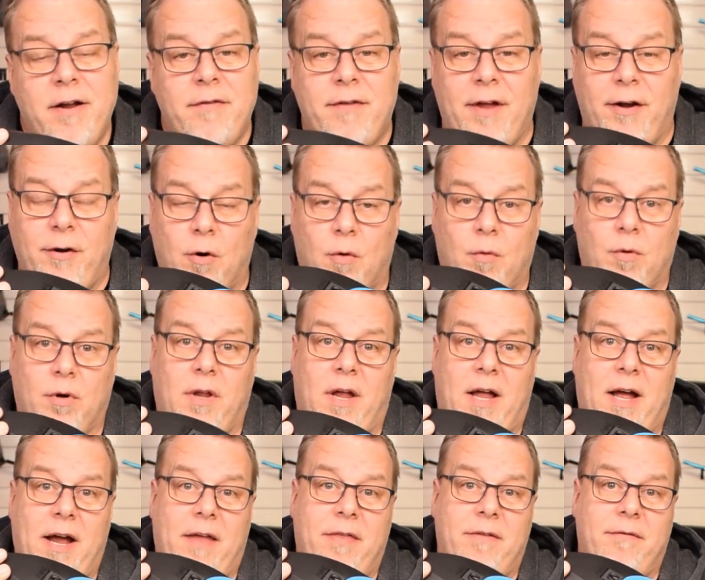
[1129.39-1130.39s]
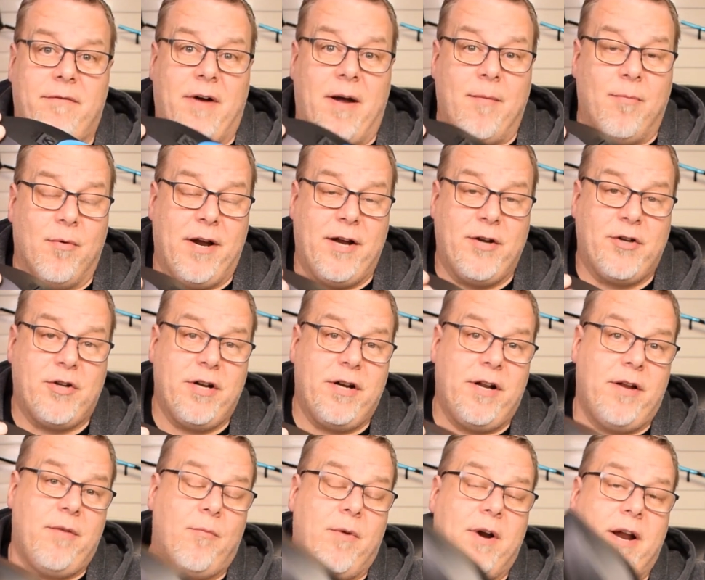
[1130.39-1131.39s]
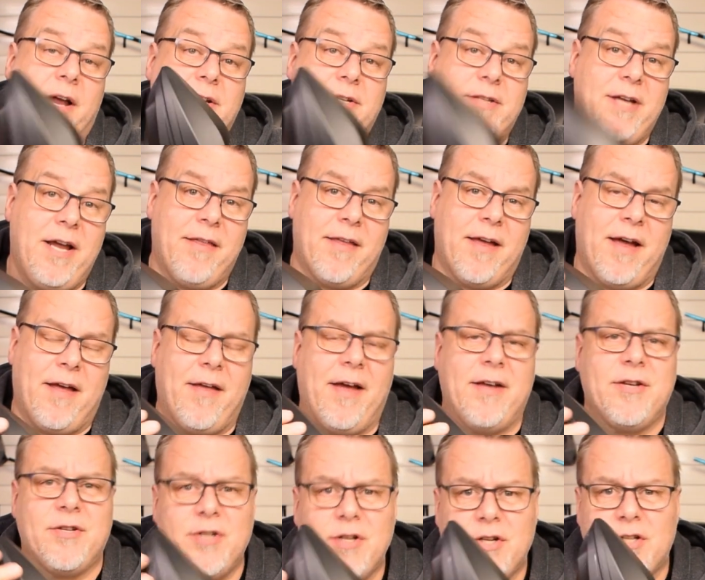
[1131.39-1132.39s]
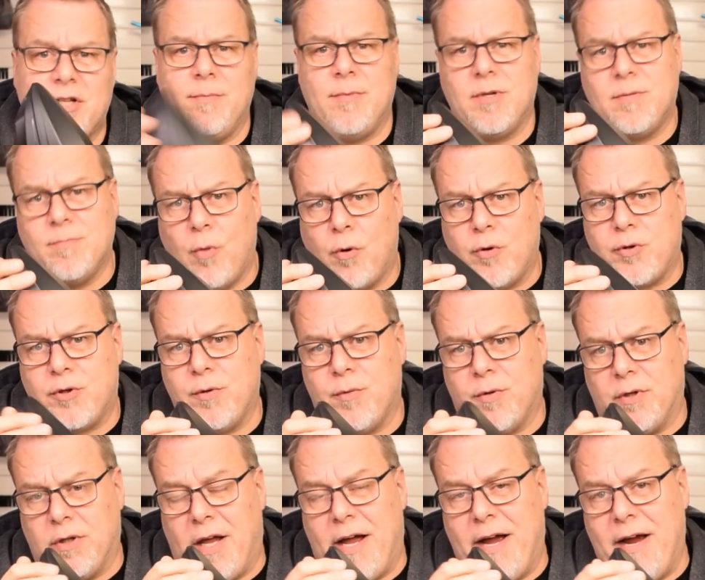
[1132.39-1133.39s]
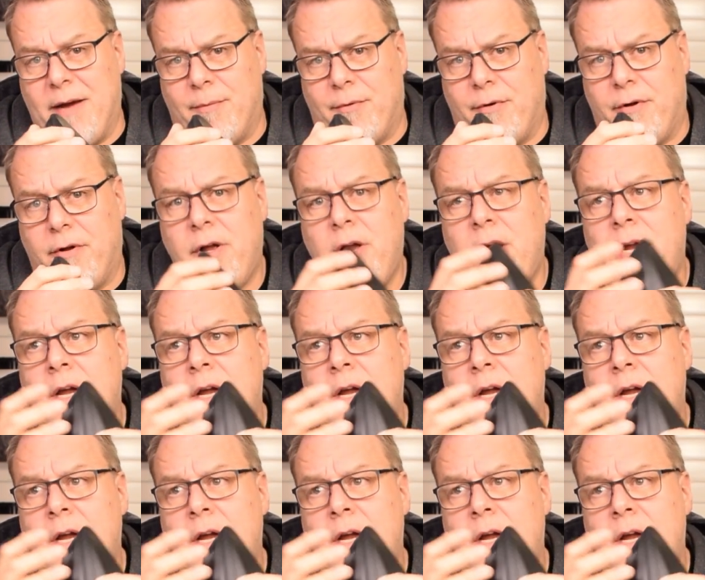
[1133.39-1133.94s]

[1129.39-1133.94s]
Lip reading: They don't rely on the vibration. And when I say that system is mostly reliable,